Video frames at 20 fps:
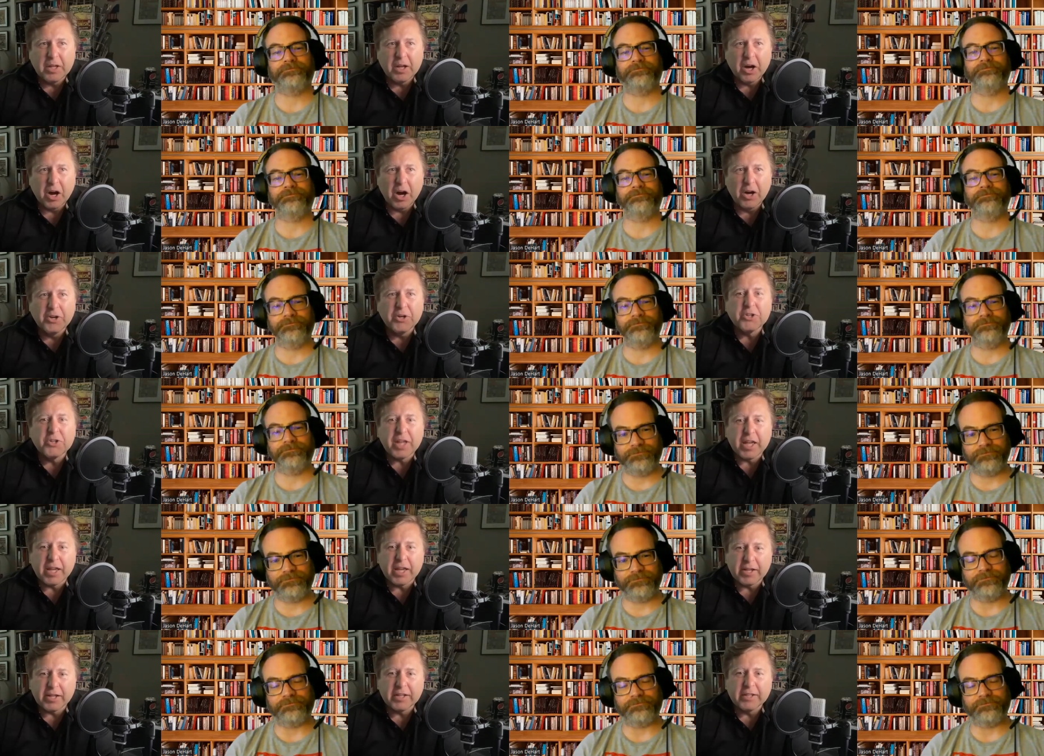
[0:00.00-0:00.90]

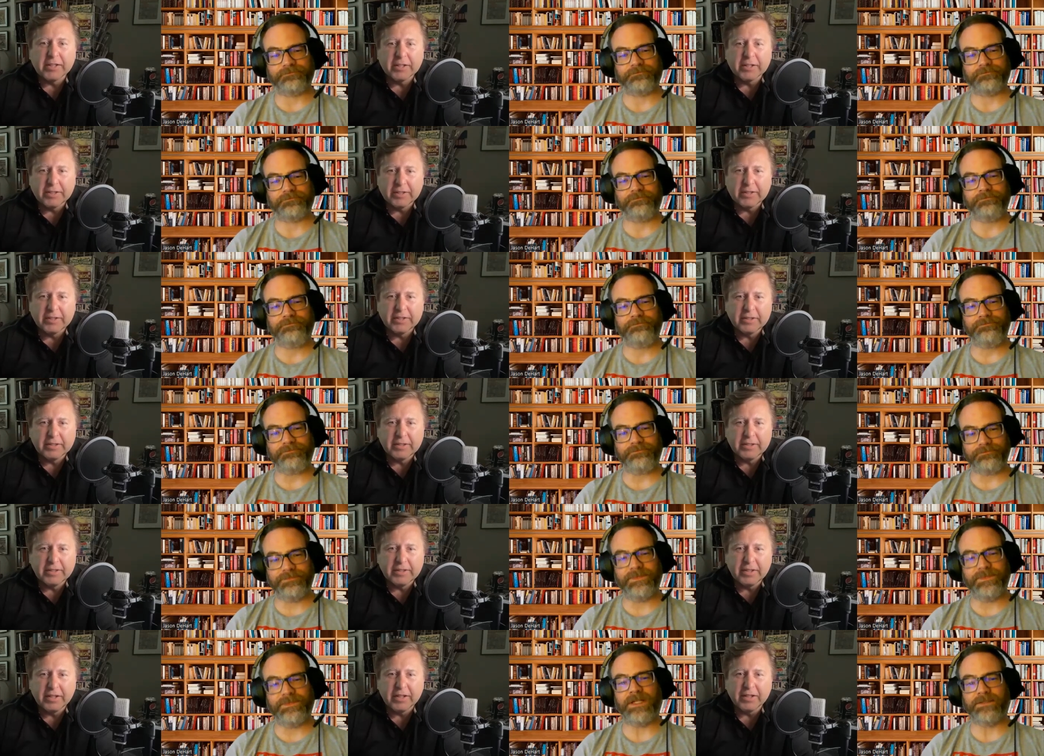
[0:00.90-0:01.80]
Speaker 1: understanding,
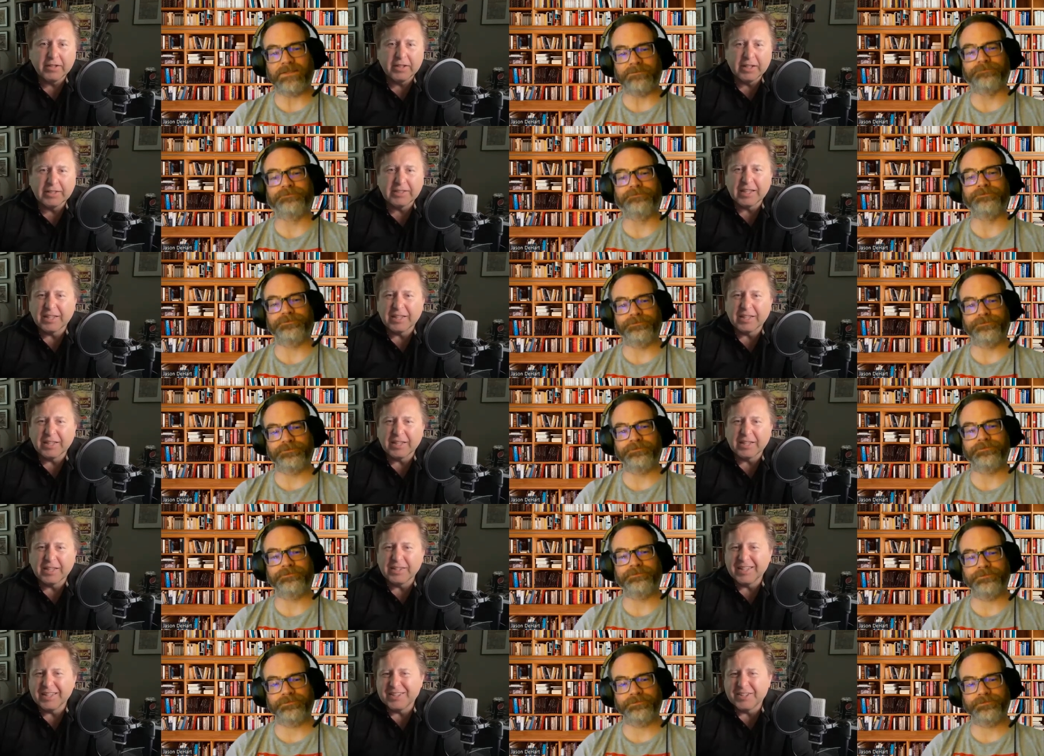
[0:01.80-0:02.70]
you know, yeah. it's, I think
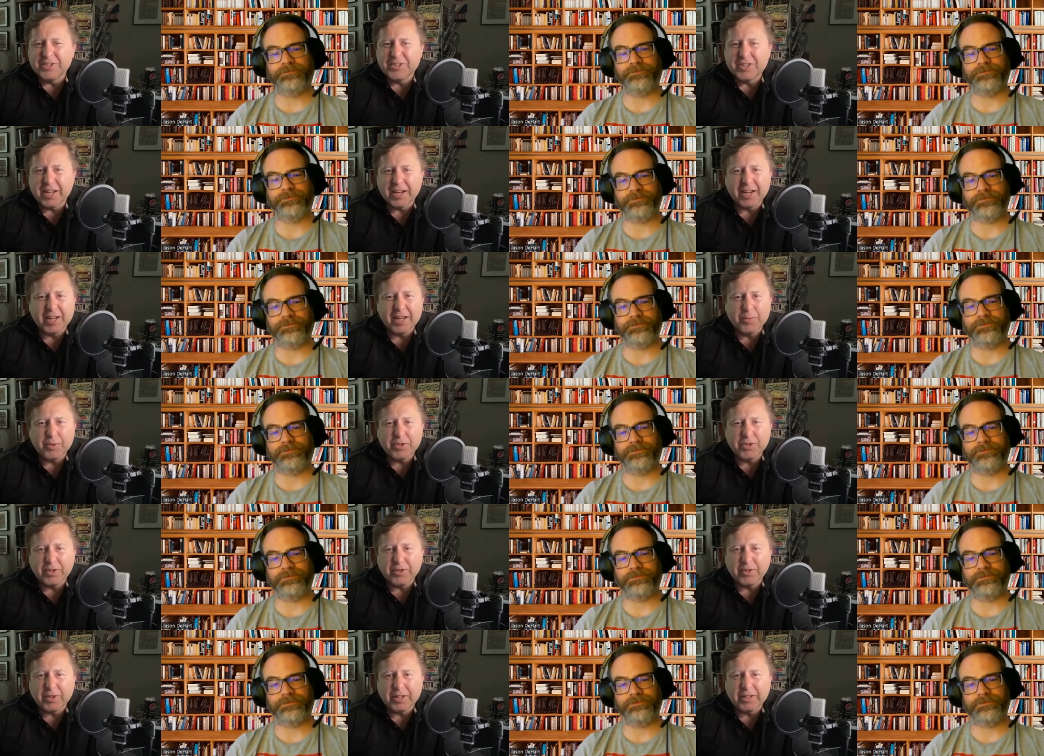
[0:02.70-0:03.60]
it's understanding
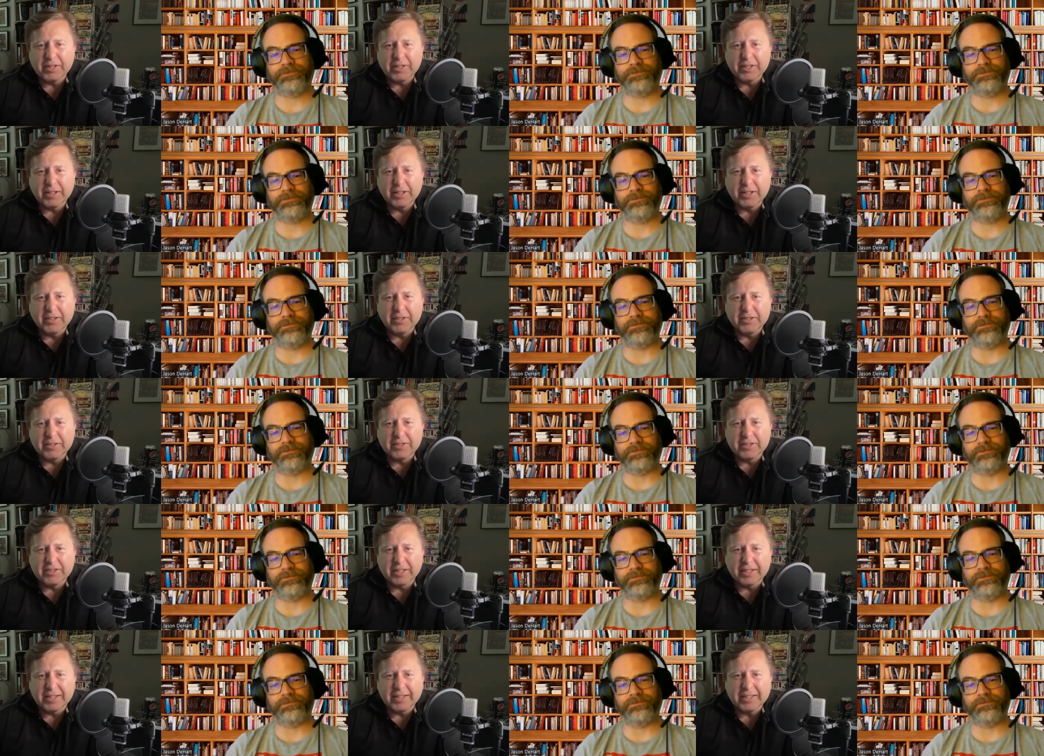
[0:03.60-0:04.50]
empathy, right? You know, it's
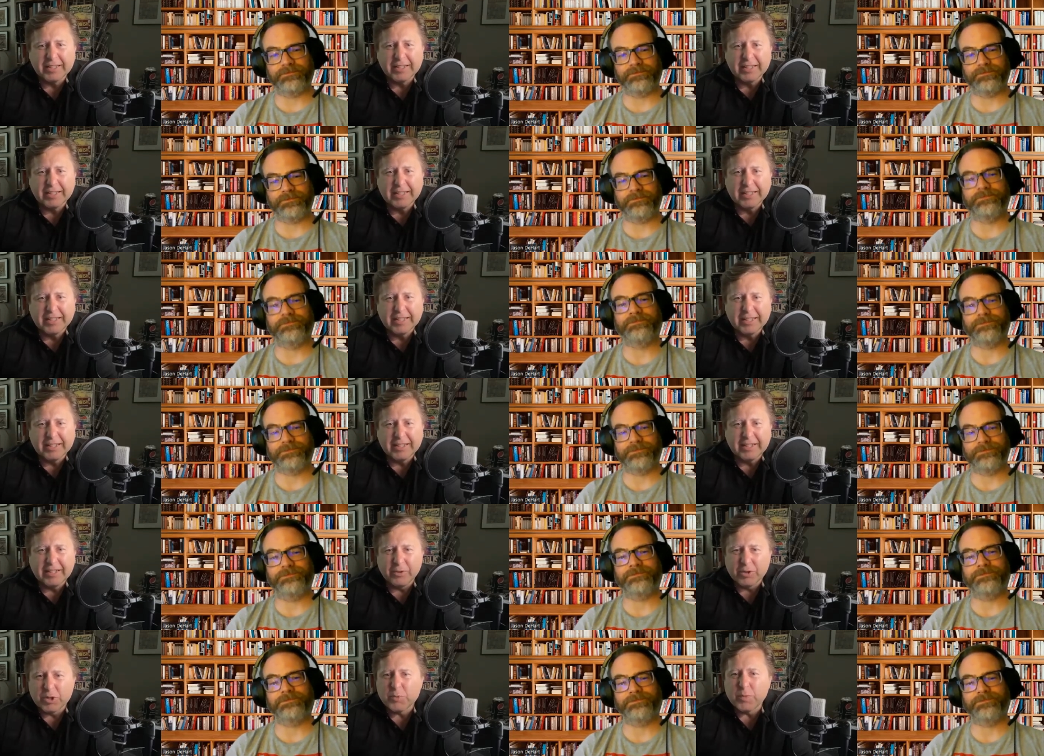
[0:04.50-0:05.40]
like
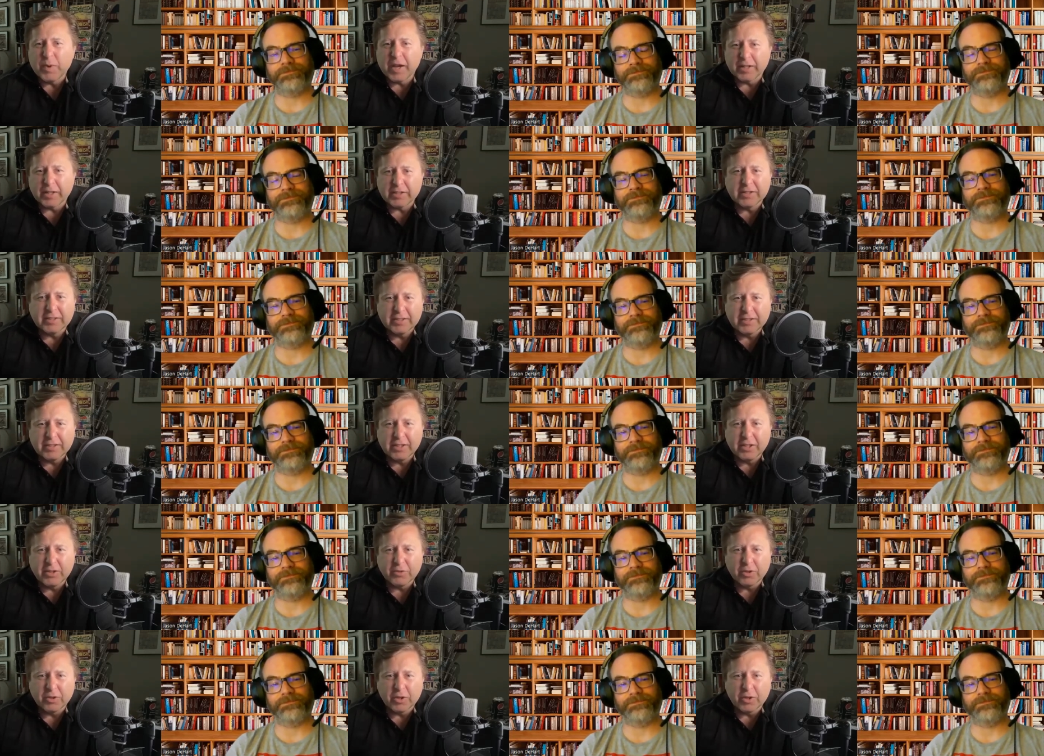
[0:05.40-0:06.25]
respect, you know, for other